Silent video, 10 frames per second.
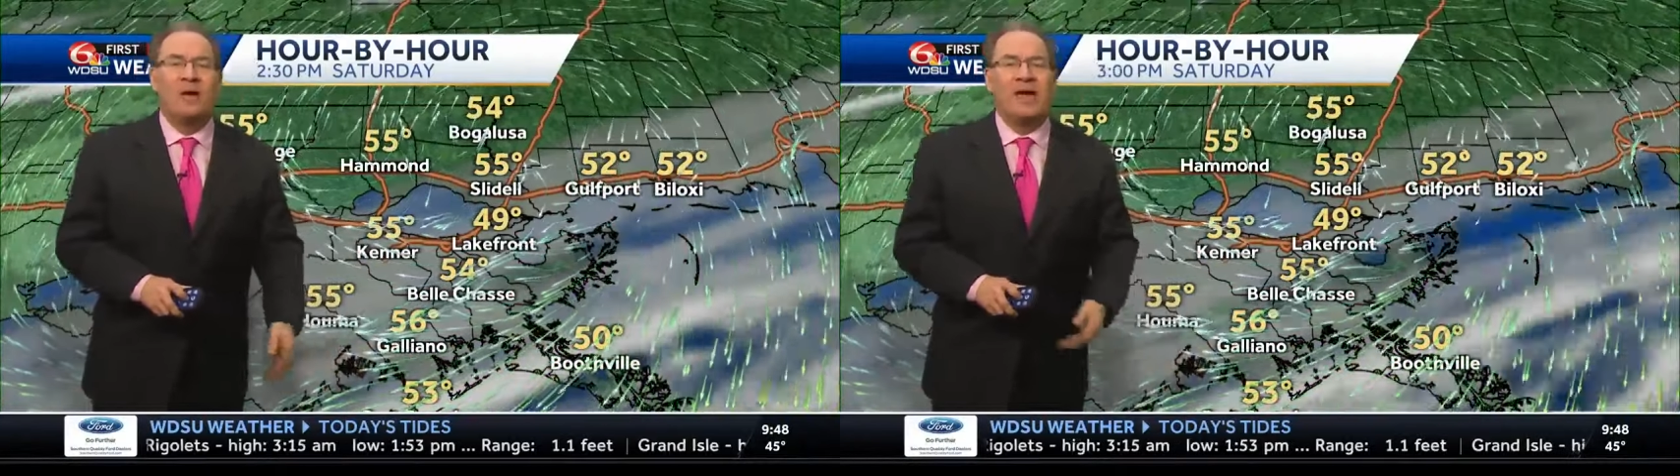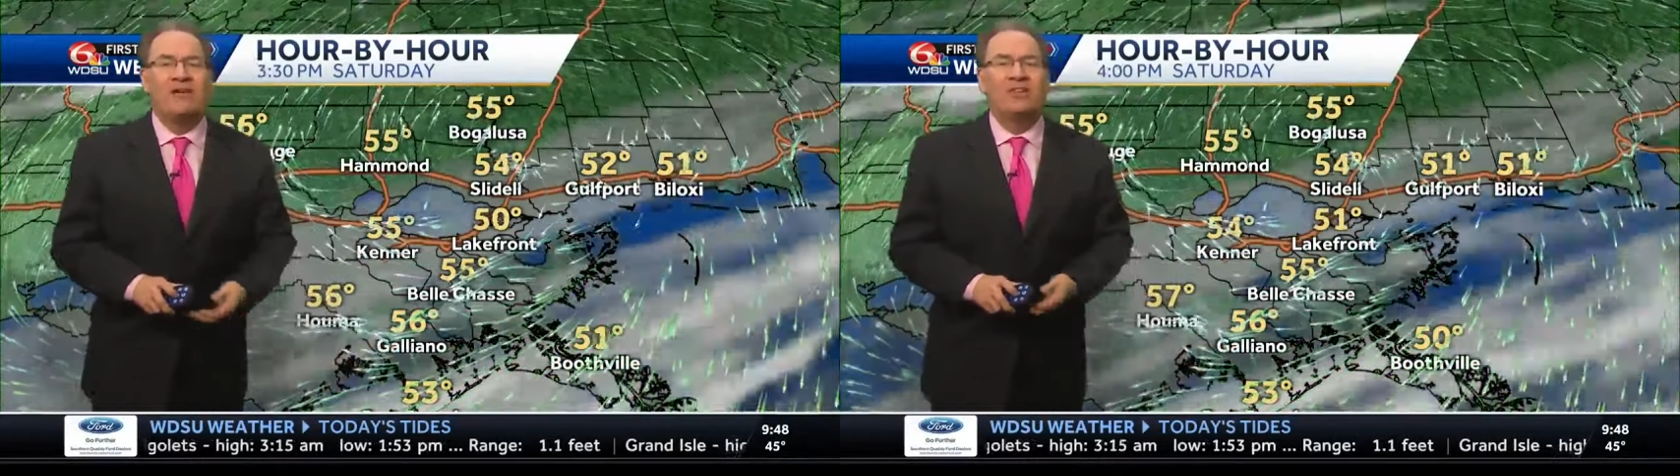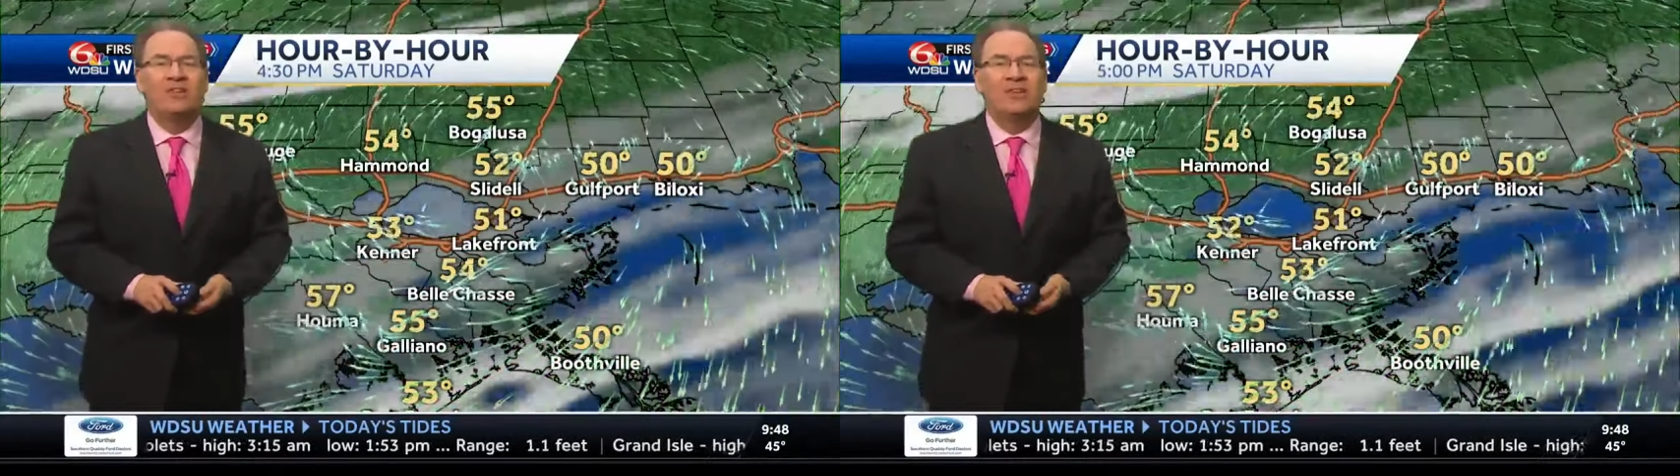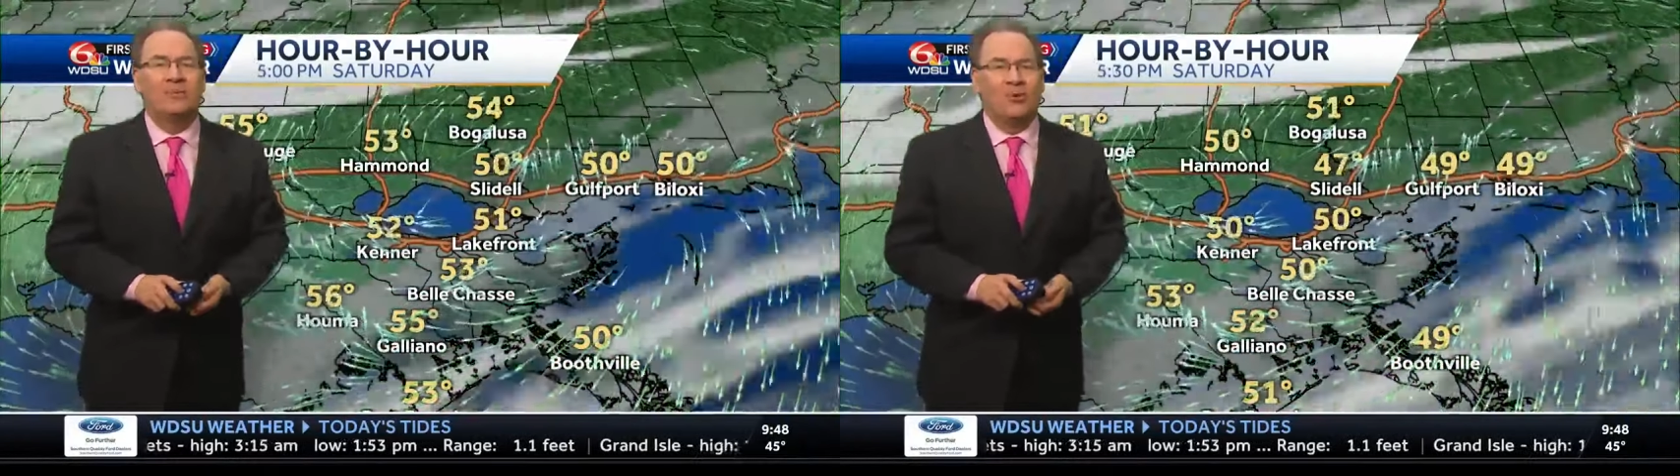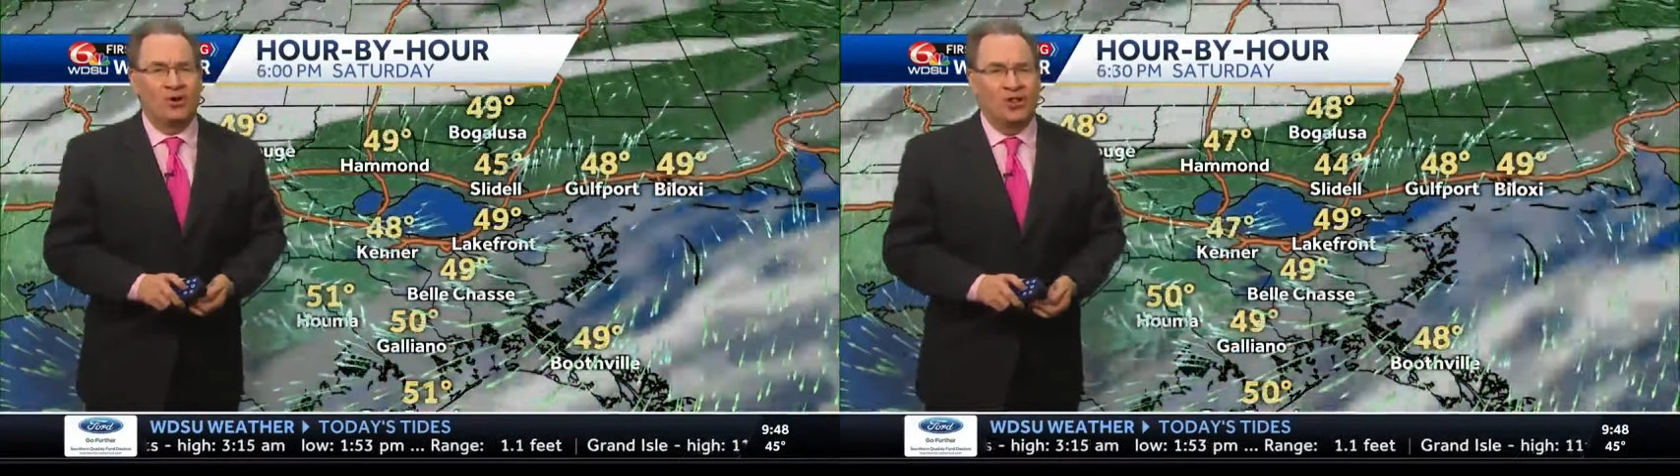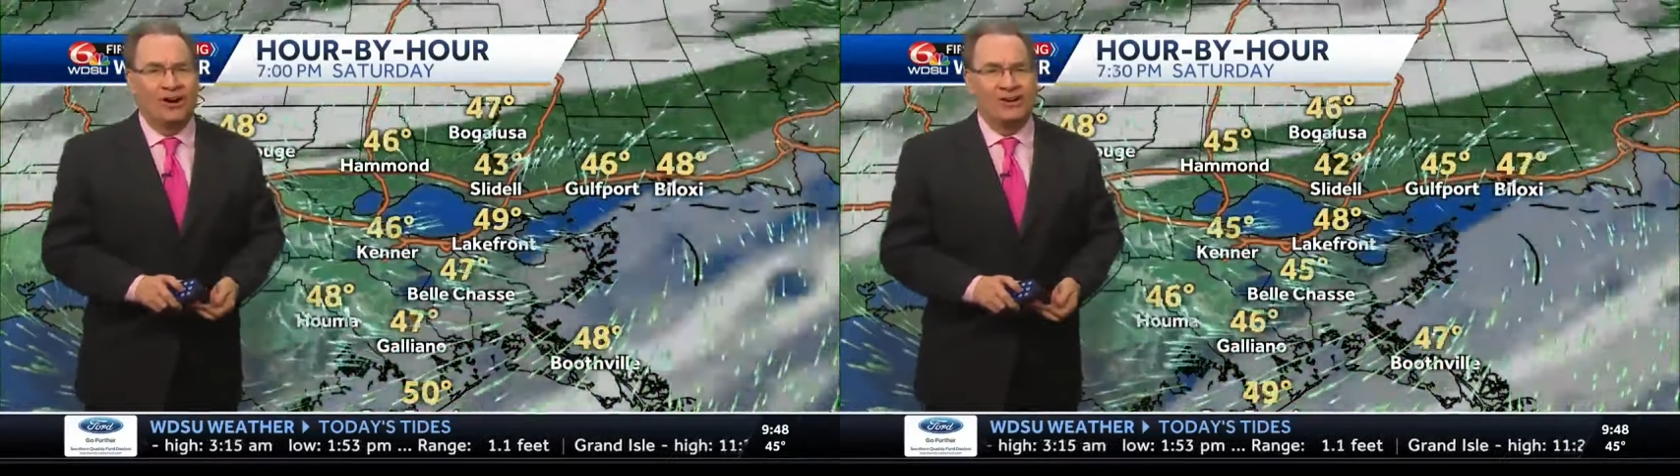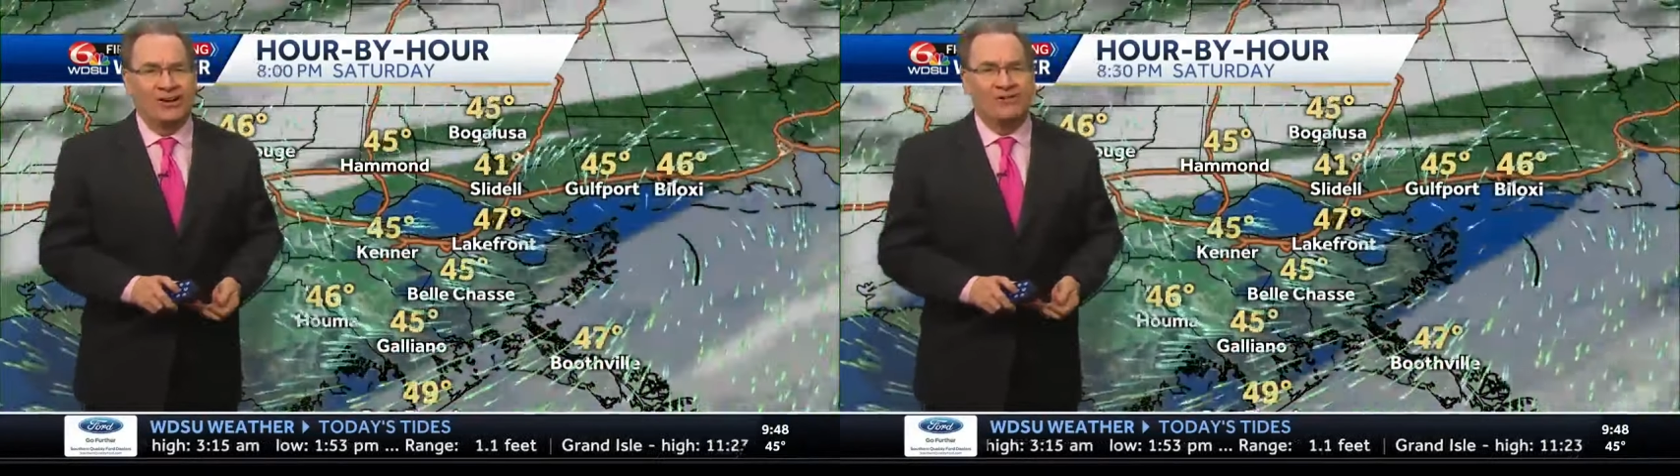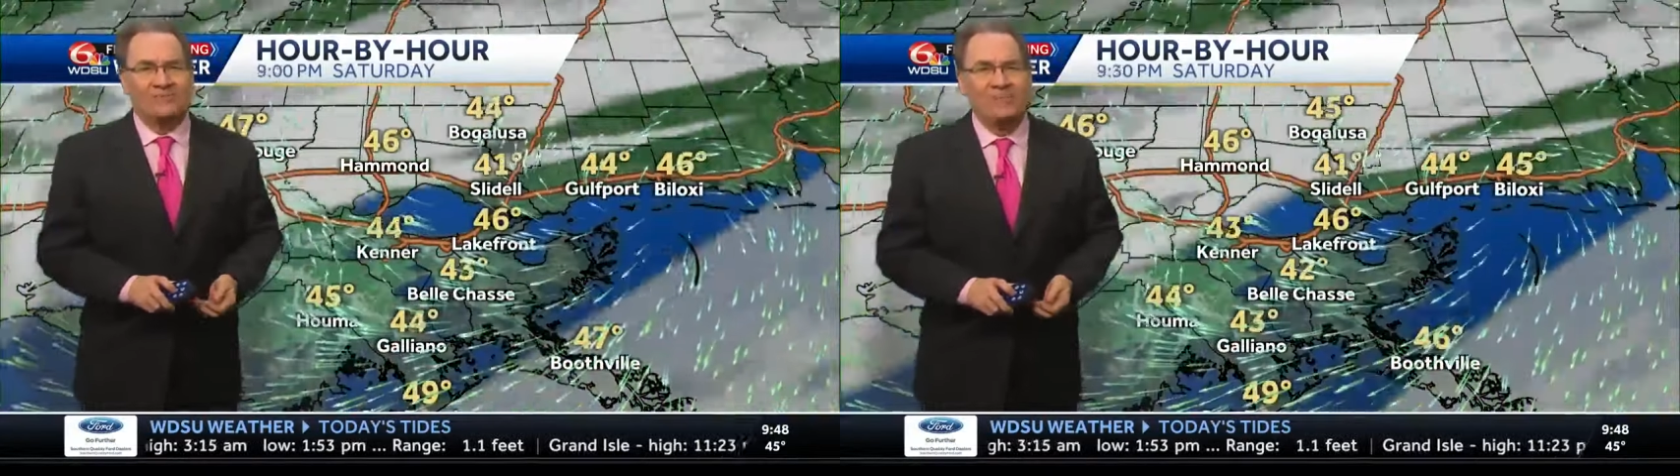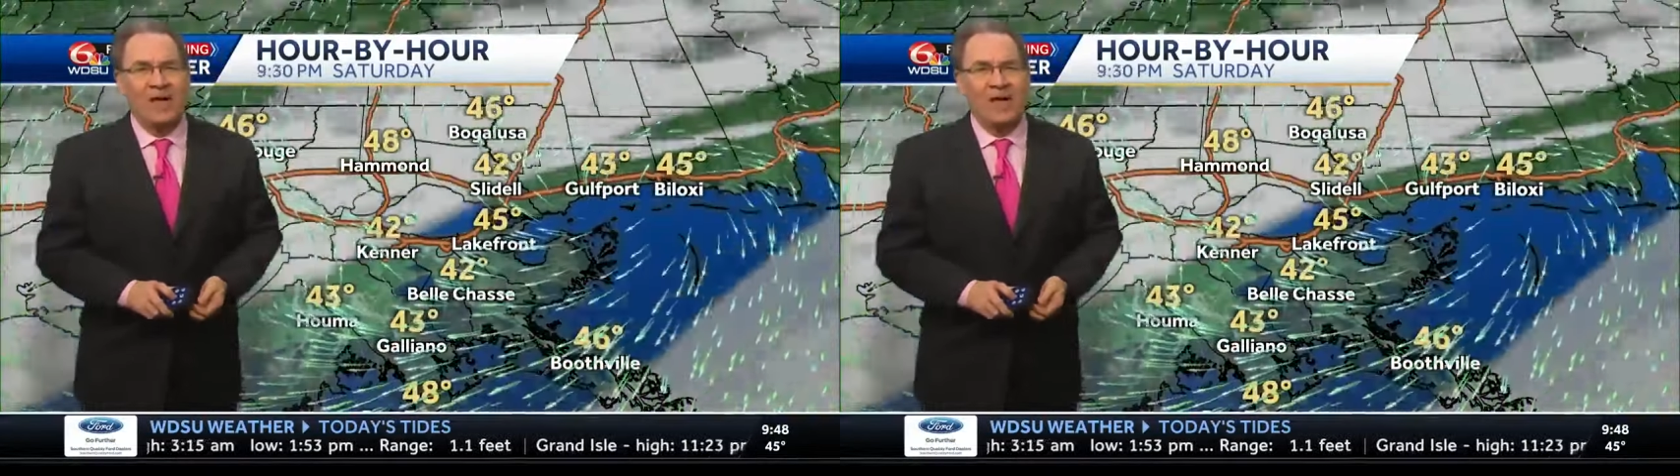may have a little more cloud cover.